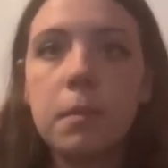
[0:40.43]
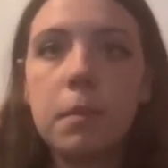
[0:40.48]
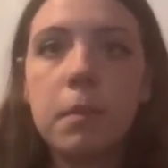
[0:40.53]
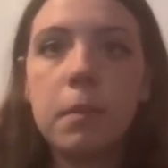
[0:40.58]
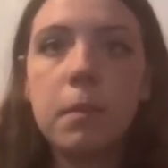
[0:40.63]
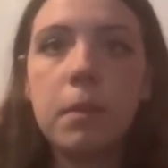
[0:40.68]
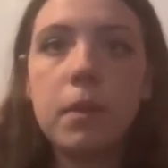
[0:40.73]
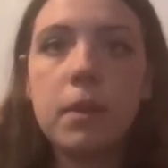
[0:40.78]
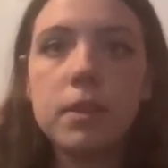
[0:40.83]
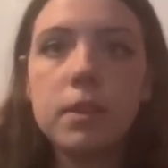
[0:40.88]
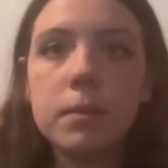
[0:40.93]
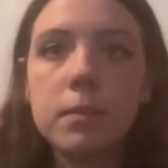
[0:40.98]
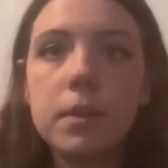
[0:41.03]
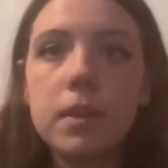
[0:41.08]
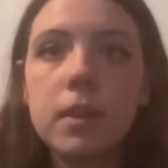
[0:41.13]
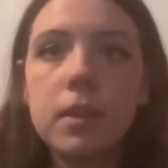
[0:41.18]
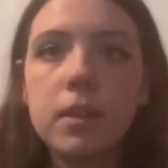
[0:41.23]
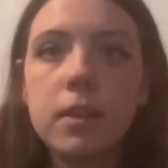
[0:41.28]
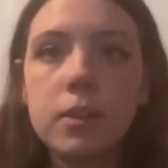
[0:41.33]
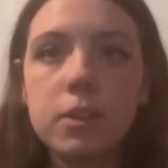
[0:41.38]
Possibly
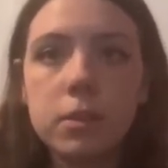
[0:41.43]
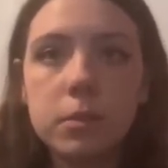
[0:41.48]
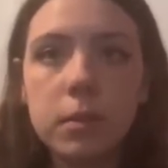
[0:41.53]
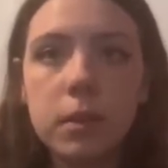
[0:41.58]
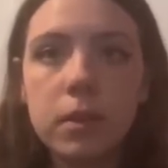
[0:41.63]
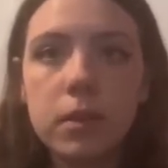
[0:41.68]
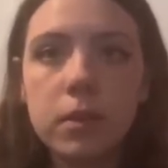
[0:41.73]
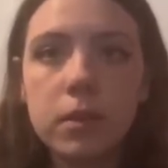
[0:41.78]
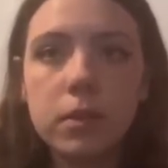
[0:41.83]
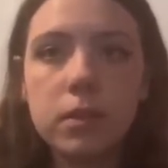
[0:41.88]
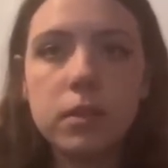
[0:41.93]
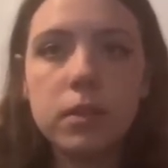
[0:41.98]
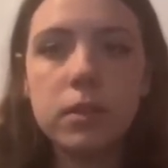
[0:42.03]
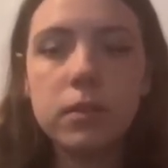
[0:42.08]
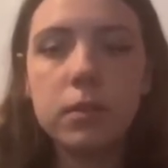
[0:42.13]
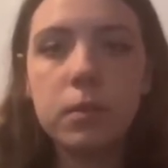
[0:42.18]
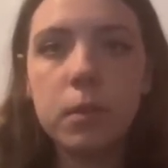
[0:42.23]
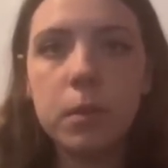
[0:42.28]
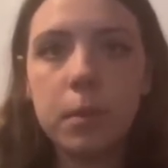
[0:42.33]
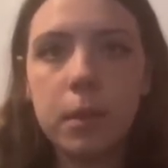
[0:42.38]
a larger model could serve
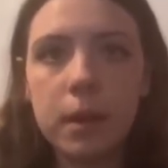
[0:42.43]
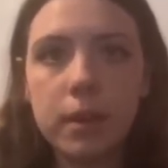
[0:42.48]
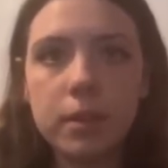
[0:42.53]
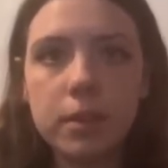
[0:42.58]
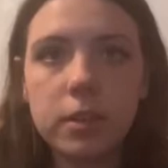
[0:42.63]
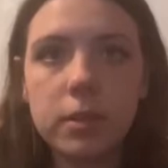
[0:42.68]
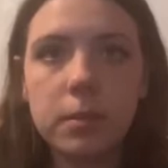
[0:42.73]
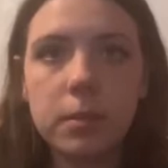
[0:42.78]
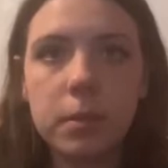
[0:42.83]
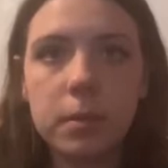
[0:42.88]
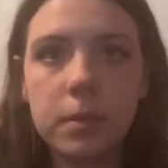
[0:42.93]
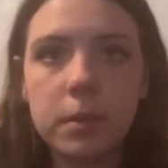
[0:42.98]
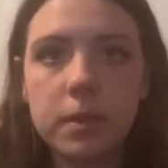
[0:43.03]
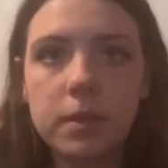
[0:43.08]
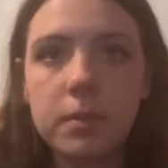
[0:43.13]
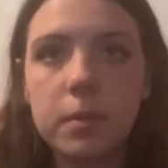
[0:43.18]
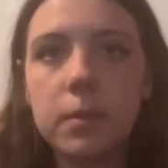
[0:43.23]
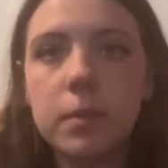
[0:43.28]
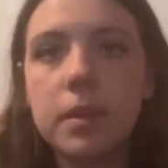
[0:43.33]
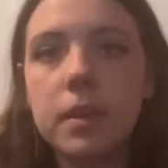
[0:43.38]
a more practical purpose,
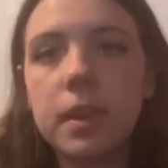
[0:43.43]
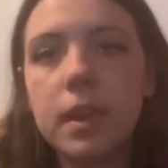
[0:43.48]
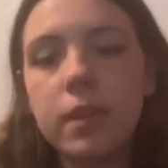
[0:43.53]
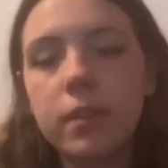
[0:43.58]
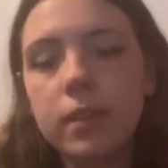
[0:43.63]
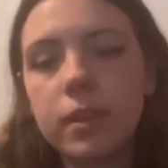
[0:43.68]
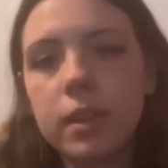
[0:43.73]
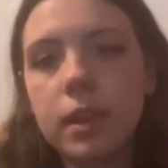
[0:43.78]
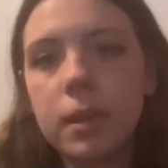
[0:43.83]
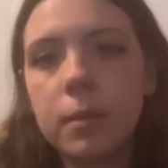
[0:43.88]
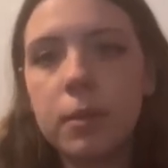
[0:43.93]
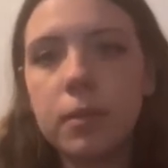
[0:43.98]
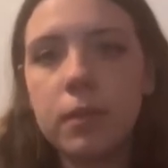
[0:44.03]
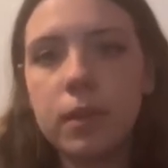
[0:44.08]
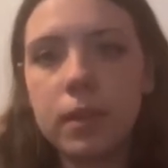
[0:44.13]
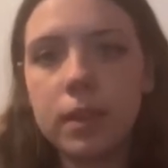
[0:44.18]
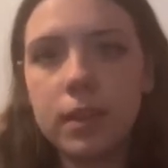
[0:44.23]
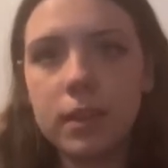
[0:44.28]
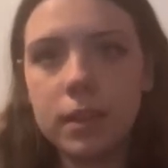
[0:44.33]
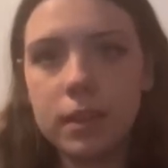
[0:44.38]
but we didn't have the time or
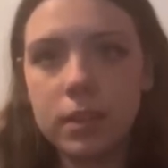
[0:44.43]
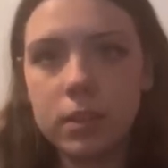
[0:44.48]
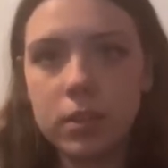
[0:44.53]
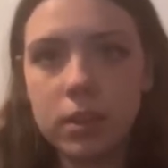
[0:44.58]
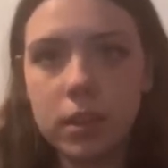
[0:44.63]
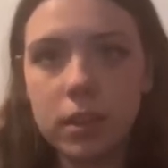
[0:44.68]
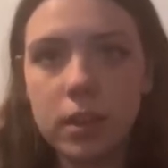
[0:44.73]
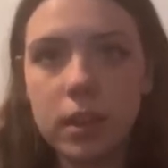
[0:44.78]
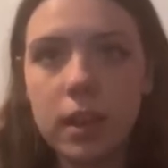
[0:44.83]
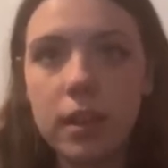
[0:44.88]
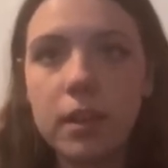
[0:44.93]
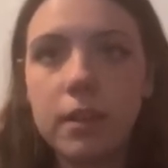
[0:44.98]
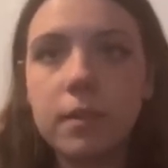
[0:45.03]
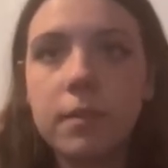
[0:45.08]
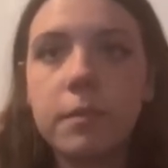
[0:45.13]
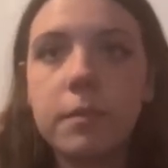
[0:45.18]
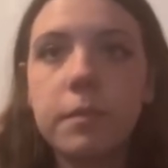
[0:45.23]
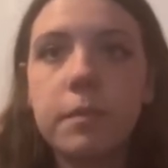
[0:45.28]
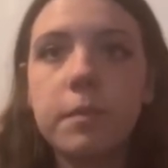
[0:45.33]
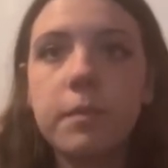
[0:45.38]
funding to construct that.
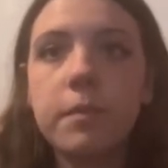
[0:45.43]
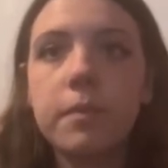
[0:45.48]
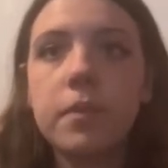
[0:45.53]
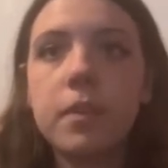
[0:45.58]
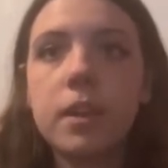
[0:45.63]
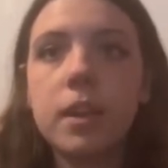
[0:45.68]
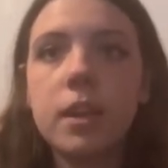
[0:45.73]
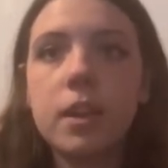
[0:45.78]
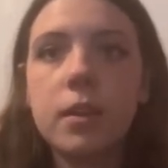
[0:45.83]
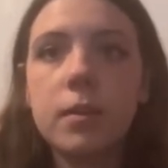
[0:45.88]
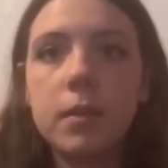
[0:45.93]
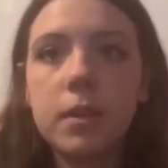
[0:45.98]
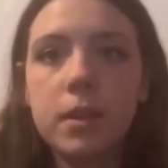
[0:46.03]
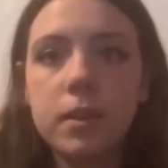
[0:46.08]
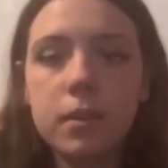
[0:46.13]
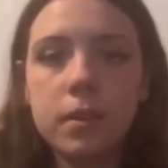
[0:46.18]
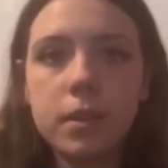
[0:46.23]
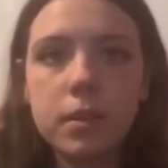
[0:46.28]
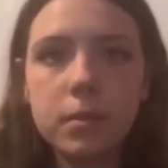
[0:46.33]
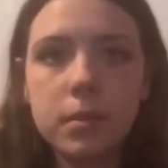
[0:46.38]
We
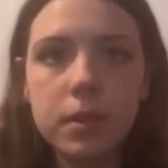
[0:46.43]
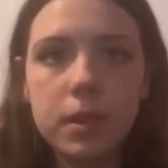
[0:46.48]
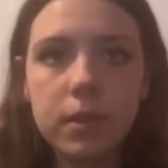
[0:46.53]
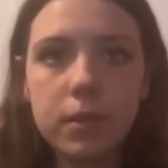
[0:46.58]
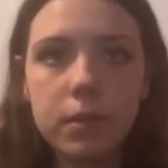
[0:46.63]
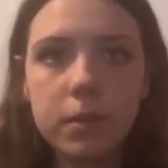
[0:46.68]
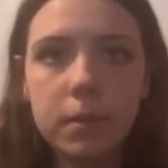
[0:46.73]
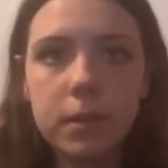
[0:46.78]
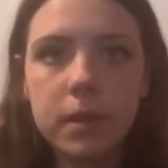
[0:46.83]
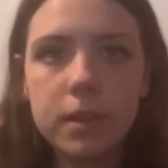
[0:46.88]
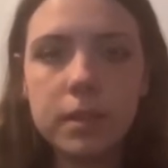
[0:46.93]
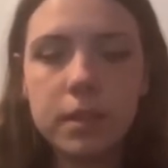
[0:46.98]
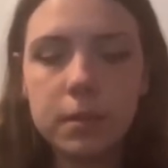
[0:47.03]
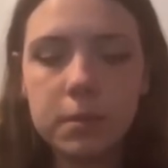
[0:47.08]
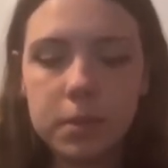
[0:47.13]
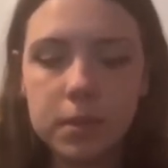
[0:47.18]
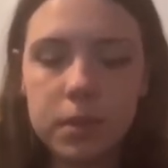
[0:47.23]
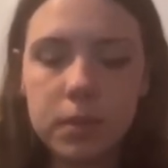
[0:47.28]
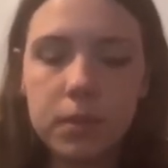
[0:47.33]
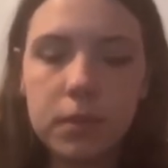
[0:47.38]
know this will never be a
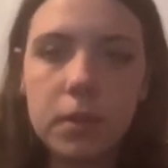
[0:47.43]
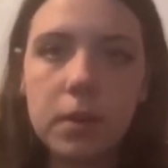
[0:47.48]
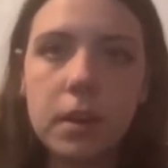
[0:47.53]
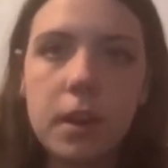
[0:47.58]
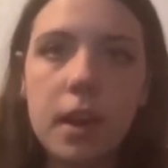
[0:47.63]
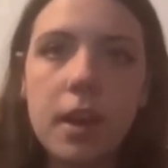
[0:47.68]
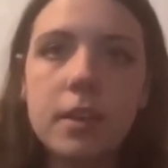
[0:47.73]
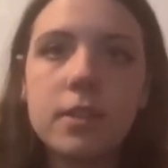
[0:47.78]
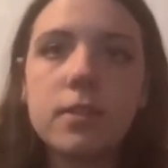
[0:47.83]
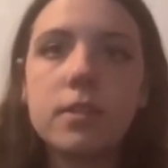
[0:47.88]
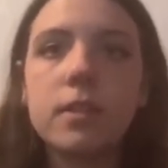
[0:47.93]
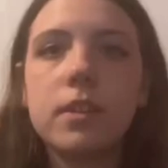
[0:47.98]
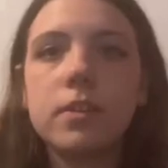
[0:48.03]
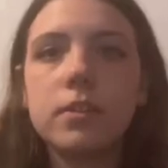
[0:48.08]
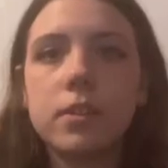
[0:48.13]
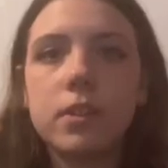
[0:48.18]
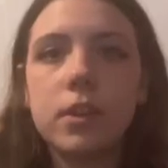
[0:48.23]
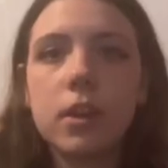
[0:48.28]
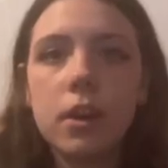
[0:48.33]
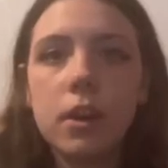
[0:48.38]
substitute for a gas or
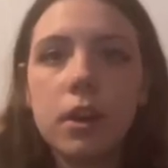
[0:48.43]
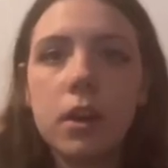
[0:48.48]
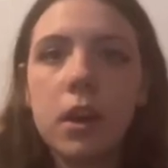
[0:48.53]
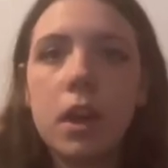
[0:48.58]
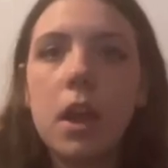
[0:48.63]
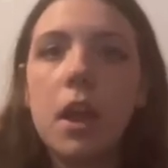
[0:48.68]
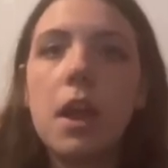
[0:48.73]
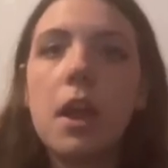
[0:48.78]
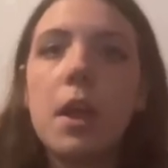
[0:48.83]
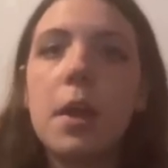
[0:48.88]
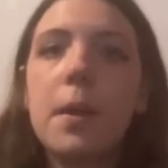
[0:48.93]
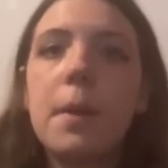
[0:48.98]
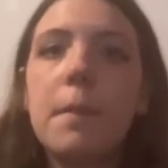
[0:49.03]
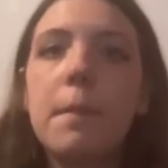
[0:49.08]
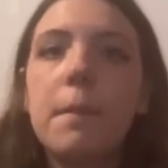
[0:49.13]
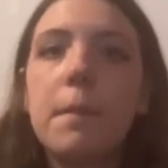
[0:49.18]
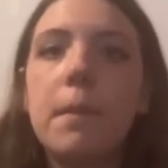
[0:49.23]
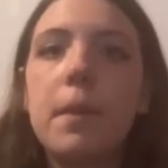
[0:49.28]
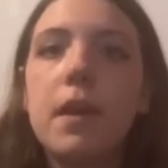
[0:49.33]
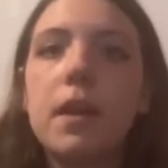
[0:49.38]
electric car,
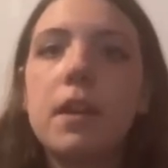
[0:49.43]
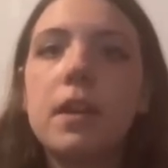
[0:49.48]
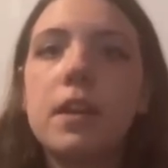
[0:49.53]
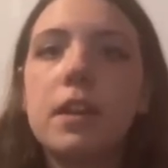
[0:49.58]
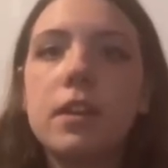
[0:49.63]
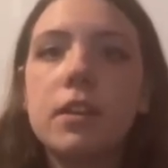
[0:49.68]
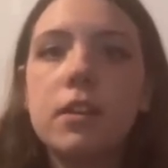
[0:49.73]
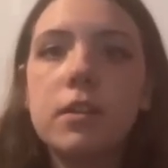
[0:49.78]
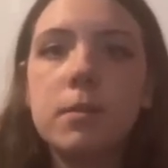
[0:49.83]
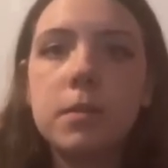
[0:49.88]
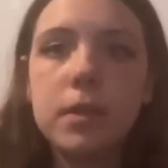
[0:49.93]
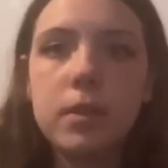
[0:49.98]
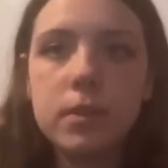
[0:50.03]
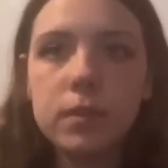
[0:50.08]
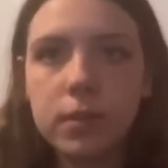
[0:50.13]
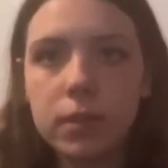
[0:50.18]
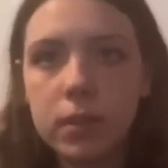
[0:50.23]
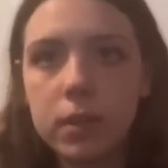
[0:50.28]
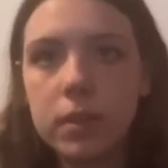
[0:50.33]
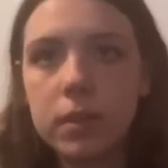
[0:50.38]
but it could be
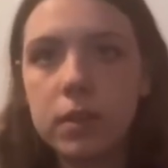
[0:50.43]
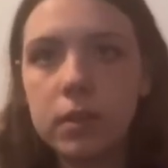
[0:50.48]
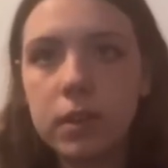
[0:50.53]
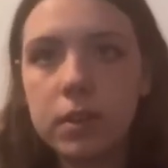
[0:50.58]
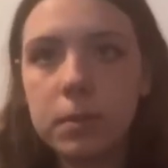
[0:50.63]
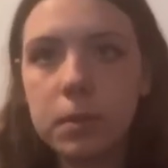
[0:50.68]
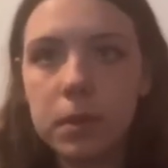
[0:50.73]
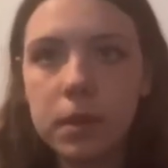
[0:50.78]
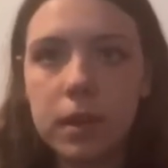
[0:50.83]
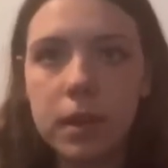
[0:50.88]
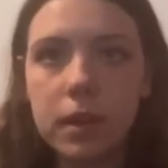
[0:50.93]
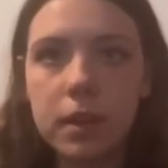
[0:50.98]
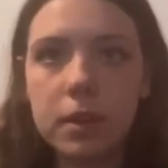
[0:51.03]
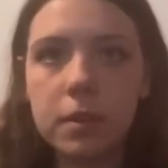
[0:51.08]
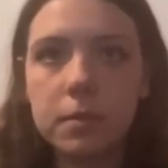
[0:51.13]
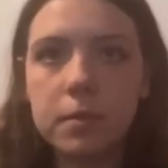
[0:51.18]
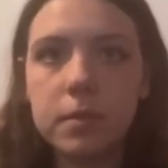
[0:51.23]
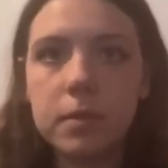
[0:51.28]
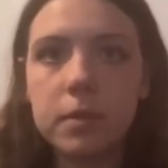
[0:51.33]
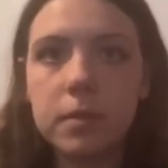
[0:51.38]
useful in transporting
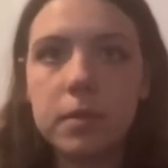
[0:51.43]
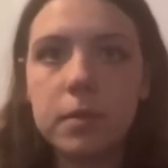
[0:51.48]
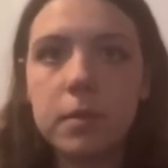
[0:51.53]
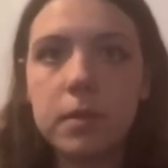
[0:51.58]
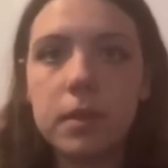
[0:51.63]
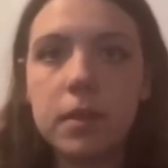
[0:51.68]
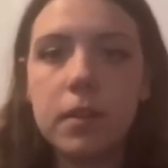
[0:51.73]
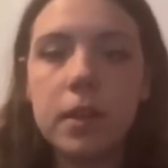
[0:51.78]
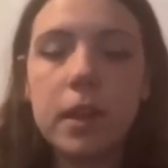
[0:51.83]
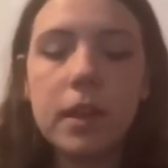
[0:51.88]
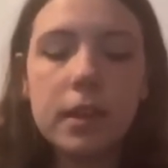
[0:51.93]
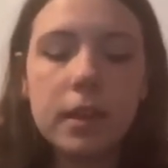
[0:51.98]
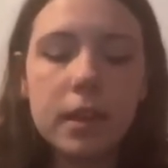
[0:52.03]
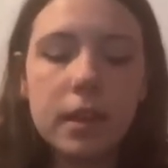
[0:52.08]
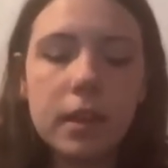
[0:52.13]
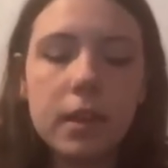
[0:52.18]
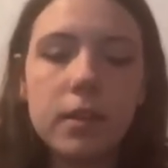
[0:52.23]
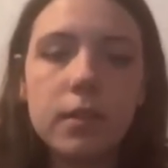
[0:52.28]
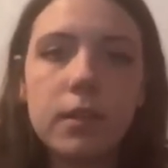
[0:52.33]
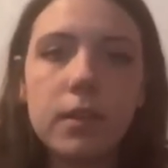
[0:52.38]
items without any
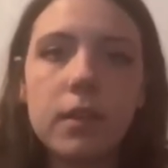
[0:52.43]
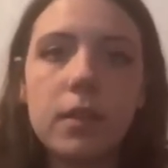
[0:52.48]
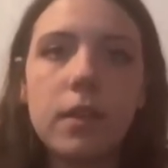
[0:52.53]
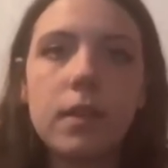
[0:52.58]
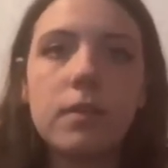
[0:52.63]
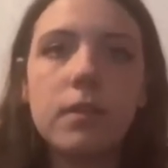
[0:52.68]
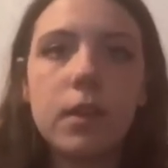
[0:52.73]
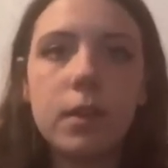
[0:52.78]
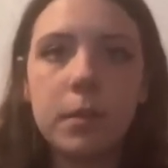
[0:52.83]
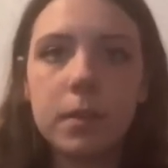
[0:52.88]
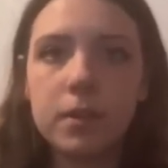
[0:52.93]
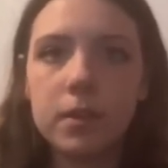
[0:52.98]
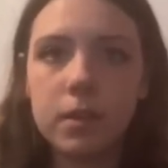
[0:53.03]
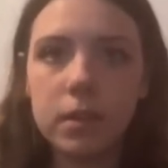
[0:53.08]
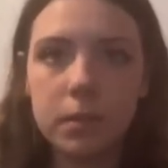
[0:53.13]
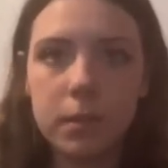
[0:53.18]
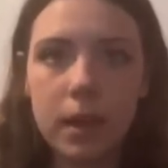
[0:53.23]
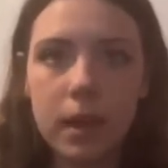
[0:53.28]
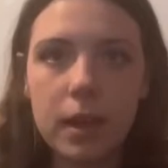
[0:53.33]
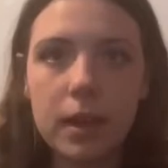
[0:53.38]
negative environmental
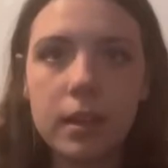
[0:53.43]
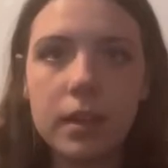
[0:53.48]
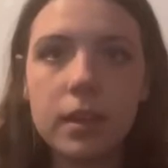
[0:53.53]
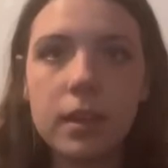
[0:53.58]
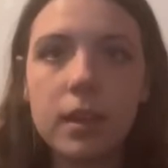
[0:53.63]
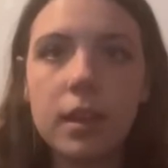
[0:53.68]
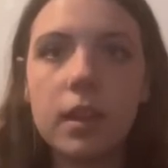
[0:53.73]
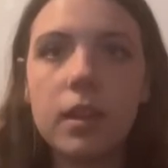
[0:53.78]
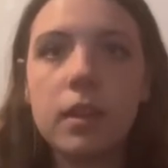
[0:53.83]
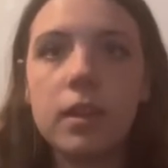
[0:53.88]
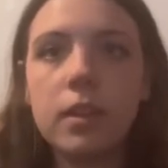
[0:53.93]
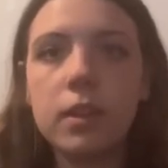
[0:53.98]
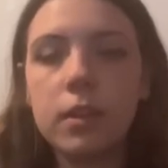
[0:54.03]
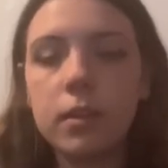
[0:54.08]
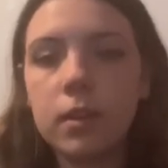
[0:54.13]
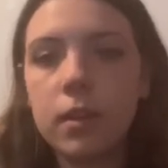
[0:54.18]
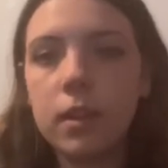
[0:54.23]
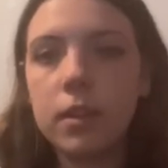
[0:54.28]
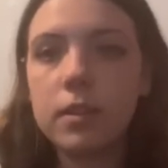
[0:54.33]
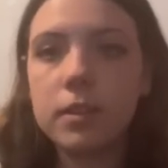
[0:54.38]
impact, low
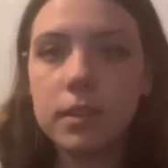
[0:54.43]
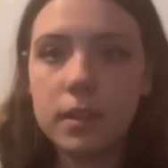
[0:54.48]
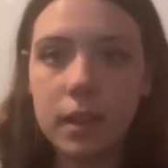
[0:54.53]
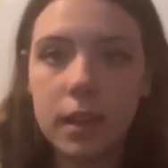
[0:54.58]
cost, and high